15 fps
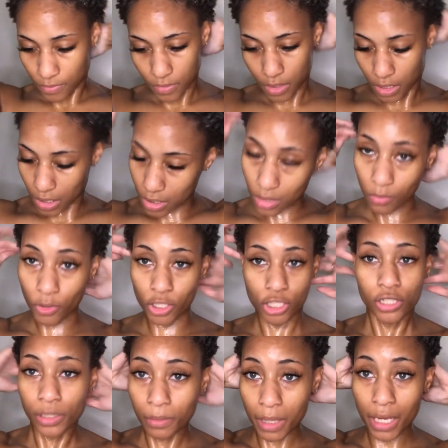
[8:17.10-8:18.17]
to get some
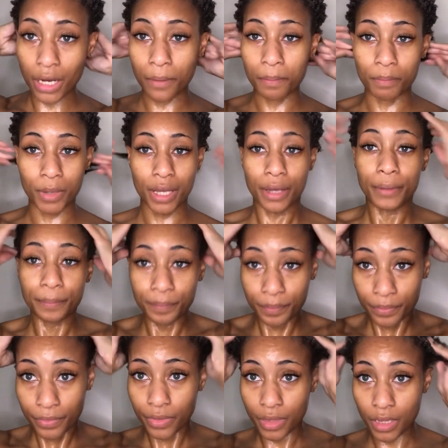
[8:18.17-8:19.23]
moisture in my hair, but
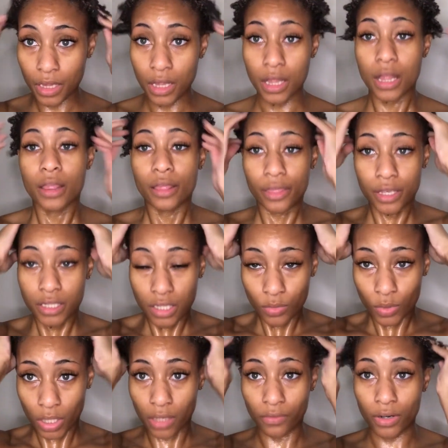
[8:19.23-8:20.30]
this is
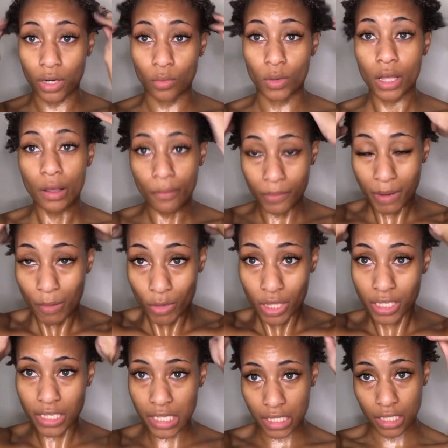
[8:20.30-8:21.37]
working very well. Remember,
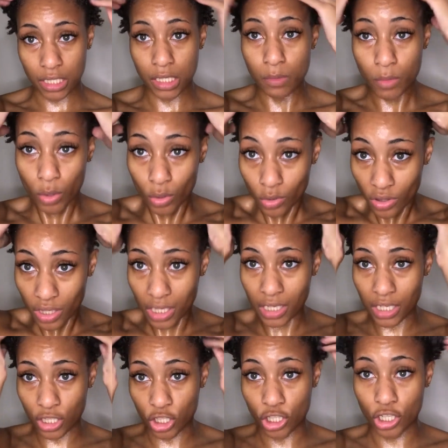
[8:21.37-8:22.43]
this is the smooth
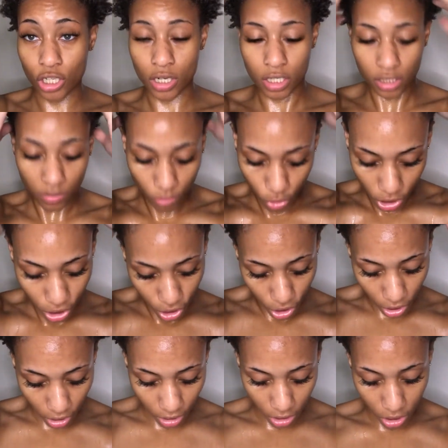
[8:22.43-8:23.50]
conditioner, not the moisture
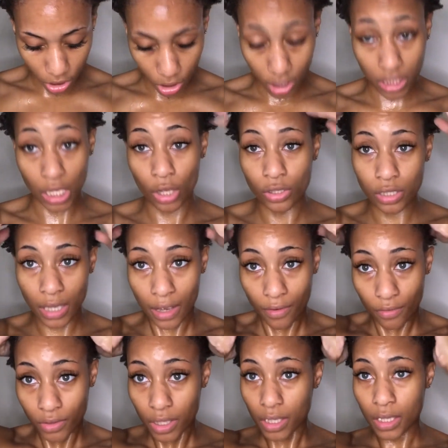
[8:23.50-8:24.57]
conditioner, because they also have
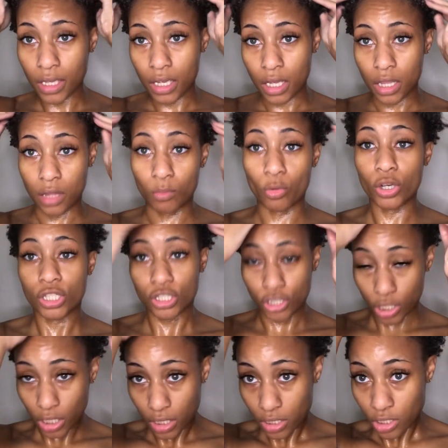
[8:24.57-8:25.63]
moisture
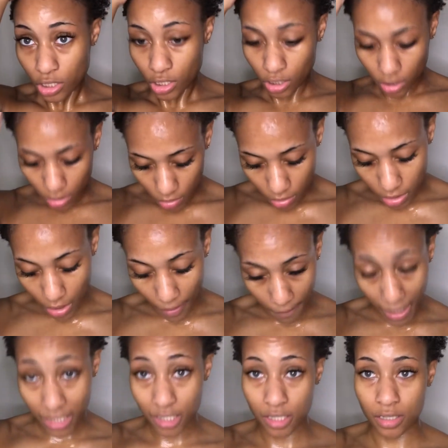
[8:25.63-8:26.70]
conditioner that
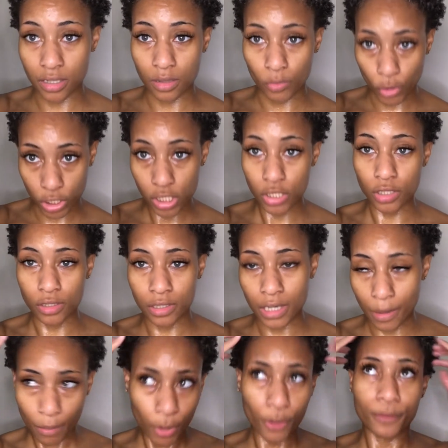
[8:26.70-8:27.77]
matches the moisture
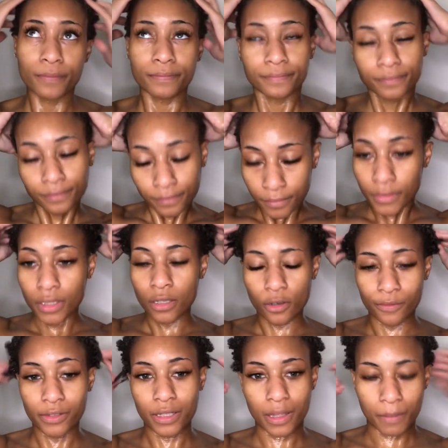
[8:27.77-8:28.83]
shampoo.
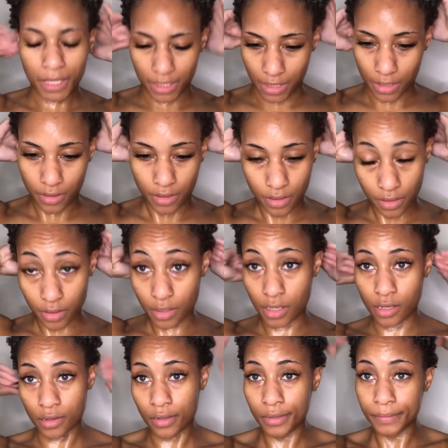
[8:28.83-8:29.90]
Hopefully that makes sense.
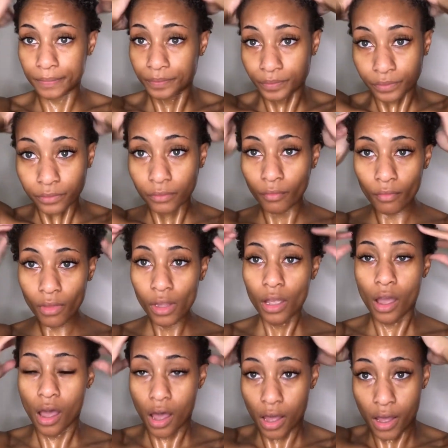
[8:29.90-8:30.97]

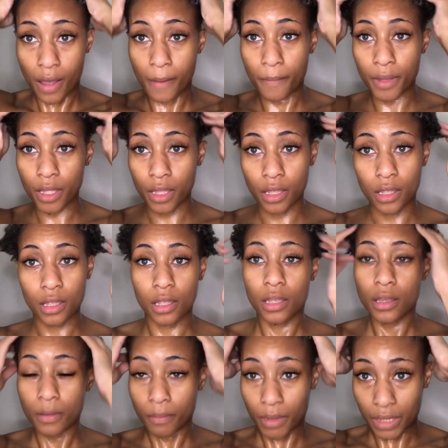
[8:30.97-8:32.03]

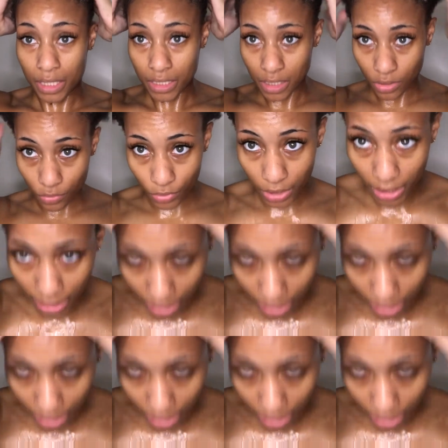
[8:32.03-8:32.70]
But this is really